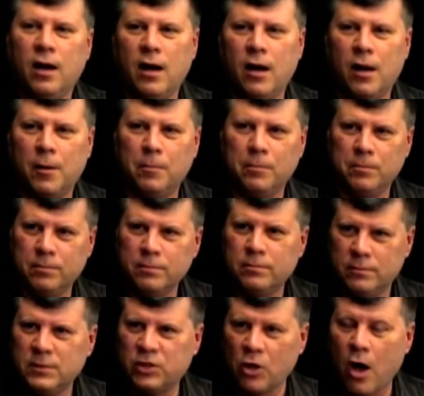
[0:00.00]
um,
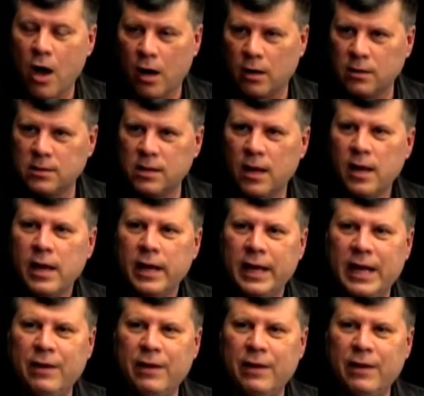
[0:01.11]
songs, mm-hmm.